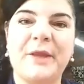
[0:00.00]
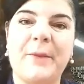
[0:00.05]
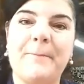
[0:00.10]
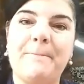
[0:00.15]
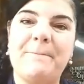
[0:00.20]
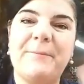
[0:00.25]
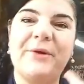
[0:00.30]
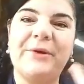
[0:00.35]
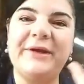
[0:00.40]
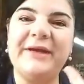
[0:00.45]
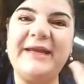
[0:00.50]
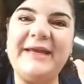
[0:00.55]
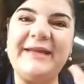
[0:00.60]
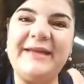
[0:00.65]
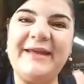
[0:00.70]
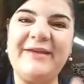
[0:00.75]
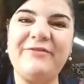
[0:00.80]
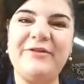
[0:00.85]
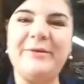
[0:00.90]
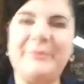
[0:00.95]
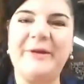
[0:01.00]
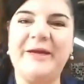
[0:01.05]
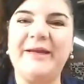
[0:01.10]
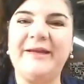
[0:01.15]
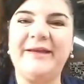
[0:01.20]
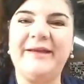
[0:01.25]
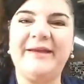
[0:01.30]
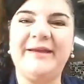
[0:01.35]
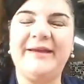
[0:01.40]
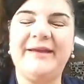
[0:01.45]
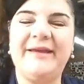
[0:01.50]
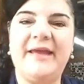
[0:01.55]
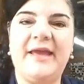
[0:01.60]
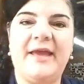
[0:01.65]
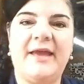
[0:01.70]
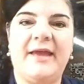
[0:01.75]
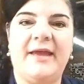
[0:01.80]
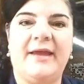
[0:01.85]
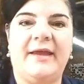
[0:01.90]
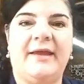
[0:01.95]
Morning, everybody.
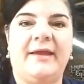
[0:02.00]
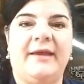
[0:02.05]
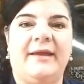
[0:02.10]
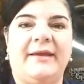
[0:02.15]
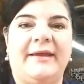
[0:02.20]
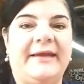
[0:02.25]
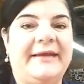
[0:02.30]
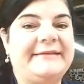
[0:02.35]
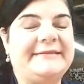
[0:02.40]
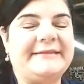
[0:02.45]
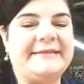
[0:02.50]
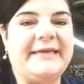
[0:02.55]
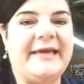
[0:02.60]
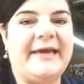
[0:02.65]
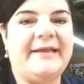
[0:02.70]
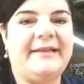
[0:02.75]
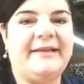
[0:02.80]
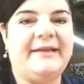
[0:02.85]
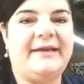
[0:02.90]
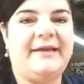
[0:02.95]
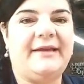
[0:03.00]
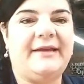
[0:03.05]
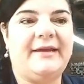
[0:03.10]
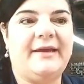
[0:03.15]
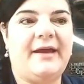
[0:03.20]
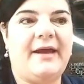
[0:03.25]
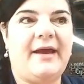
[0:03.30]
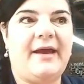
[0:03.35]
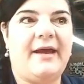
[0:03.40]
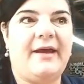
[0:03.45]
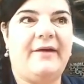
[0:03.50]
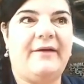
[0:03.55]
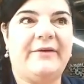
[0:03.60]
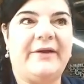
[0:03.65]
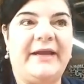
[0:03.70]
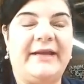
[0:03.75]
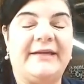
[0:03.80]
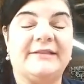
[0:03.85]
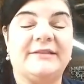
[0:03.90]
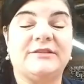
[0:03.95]
It's Kelly.
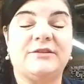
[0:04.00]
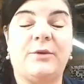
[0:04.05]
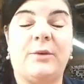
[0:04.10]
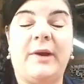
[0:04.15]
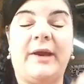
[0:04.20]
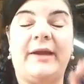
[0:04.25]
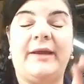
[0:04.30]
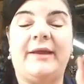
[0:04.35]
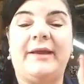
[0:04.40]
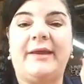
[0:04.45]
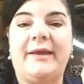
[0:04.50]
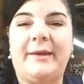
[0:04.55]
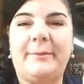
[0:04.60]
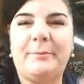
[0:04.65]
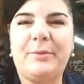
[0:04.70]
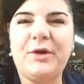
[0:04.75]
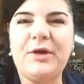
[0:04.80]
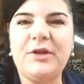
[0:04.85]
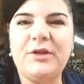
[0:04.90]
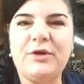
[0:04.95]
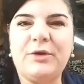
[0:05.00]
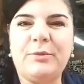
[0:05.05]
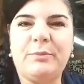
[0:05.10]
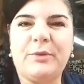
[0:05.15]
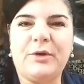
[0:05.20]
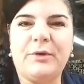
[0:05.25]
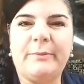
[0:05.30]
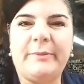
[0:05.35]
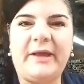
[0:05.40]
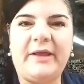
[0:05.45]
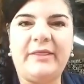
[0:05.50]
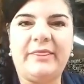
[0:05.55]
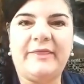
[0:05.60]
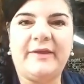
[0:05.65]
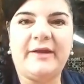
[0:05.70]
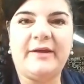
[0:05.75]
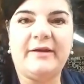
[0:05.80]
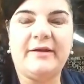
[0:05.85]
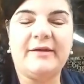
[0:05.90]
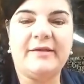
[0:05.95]
Okay, so I had put a little blurb out
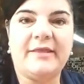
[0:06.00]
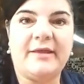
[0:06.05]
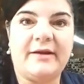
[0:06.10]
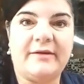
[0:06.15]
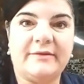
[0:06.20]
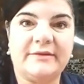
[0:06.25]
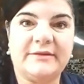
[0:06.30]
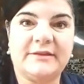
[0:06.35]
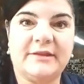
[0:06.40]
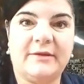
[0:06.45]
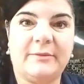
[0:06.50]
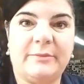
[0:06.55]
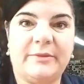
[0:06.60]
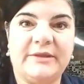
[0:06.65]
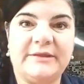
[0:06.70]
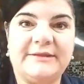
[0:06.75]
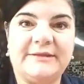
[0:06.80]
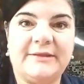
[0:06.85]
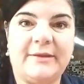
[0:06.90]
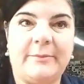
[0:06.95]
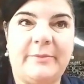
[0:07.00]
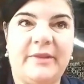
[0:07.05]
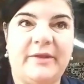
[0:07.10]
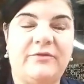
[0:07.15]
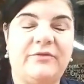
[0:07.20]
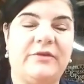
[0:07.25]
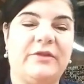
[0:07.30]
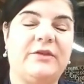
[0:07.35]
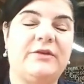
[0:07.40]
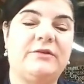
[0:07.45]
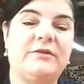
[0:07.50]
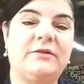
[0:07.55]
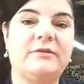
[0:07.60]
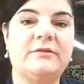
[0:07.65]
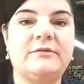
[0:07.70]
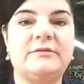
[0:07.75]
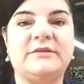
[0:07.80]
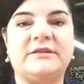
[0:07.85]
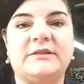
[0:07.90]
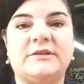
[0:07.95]
there that I was going to put something for the
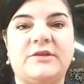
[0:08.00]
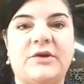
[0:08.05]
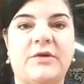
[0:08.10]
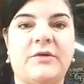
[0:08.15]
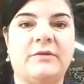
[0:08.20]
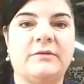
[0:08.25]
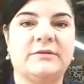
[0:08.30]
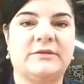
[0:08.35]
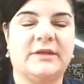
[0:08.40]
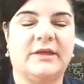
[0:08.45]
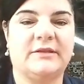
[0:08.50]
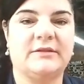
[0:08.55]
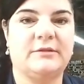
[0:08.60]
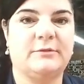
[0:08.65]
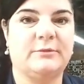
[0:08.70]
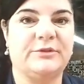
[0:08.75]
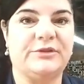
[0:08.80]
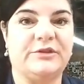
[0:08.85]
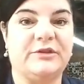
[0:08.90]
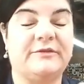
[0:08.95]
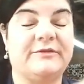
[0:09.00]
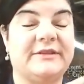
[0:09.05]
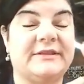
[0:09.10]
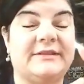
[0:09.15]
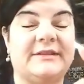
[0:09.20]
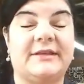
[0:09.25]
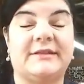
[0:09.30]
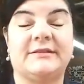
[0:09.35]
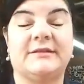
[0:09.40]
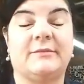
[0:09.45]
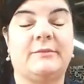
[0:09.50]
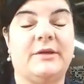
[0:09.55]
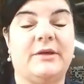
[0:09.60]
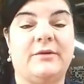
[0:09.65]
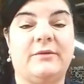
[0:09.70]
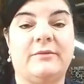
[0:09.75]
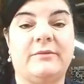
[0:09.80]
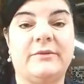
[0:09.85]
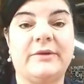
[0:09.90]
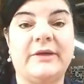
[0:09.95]
do's and don'ts, customer service. That's going to be a
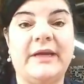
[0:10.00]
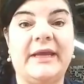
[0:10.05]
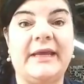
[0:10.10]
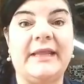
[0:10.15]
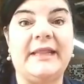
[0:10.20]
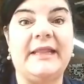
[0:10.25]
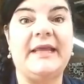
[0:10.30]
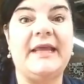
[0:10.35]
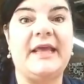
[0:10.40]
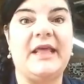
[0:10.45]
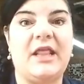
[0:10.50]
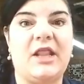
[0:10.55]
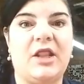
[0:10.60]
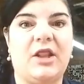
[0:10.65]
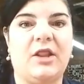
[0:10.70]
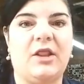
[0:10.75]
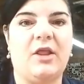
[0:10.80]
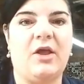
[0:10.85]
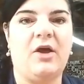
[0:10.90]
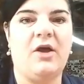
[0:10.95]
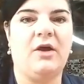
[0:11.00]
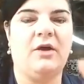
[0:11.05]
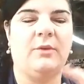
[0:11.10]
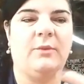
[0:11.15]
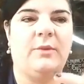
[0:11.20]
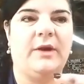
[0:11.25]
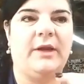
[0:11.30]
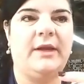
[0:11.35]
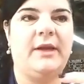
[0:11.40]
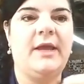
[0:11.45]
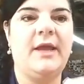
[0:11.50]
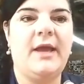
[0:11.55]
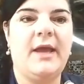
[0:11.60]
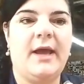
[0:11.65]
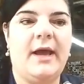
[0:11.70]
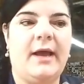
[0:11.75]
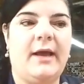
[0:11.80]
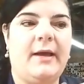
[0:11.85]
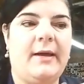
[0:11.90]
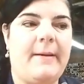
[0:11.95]
really long one.
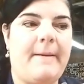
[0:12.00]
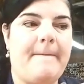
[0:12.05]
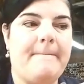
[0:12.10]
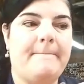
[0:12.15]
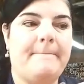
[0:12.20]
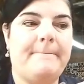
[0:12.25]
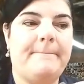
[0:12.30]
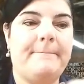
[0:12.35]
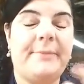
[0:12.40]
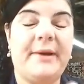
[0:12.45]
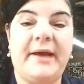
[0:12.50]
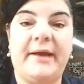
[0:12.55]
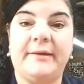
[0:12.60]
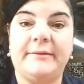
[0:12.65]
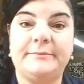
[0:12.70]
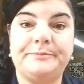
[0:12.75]
But